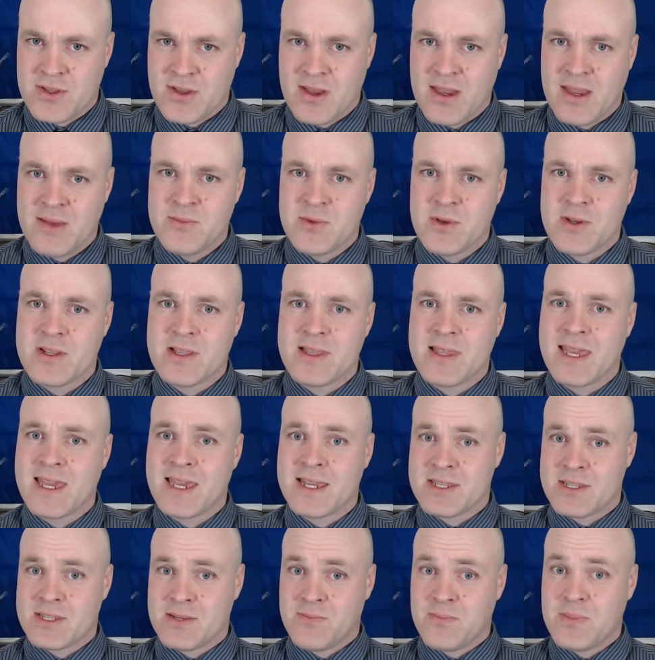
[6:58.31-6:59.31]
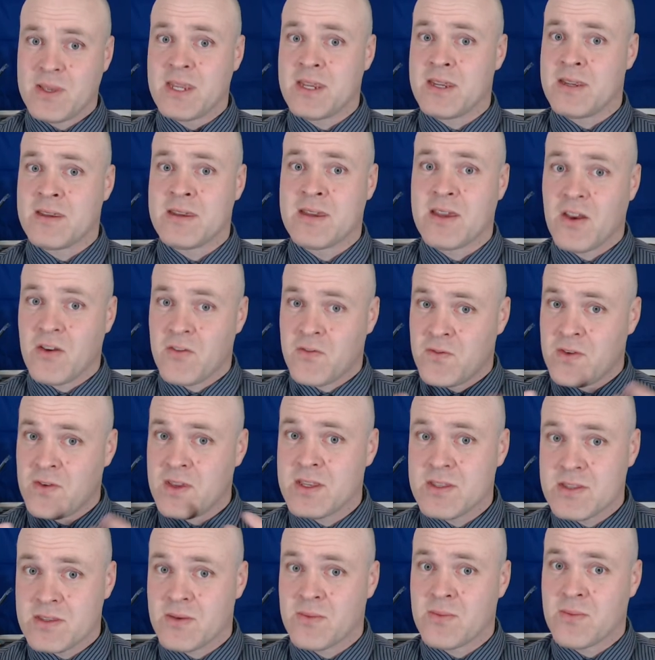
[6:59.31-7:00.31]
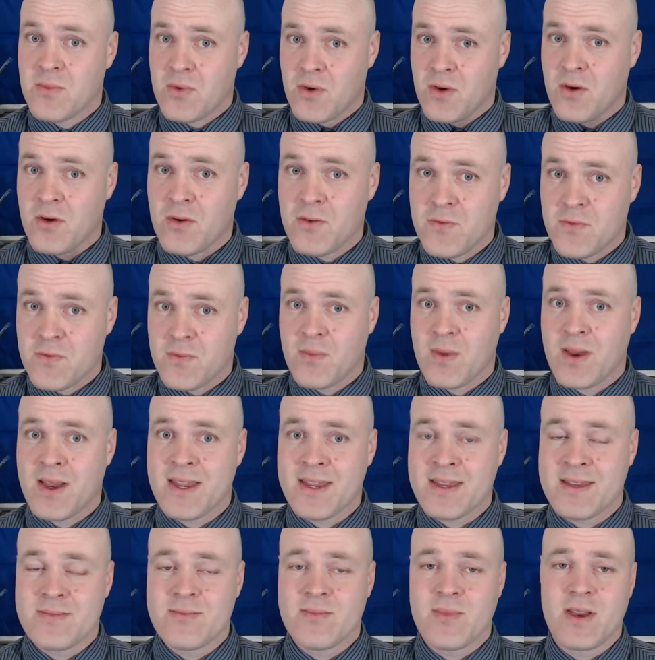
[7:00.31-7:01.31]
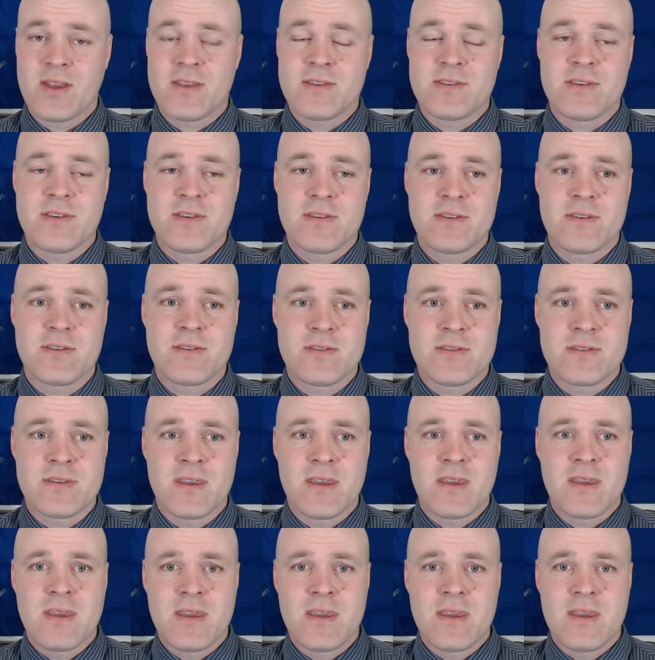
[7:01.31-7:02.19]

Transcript: I'm not allowed to be a victim of my sister's